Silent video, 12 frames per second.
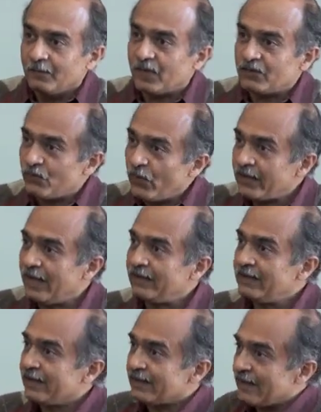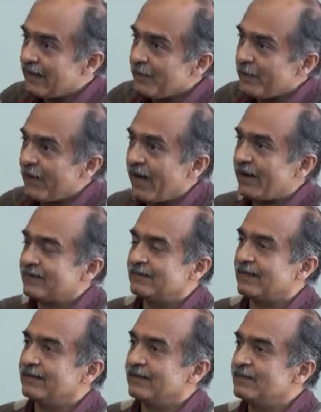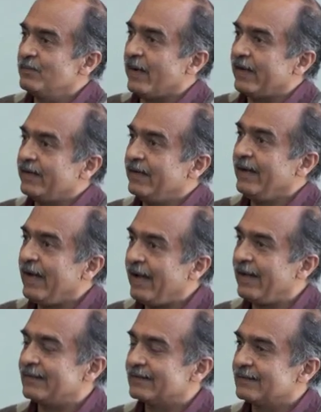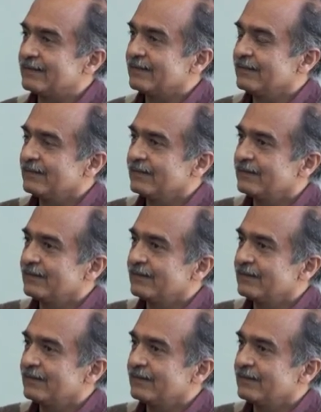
But what are the other impacts that this mining has?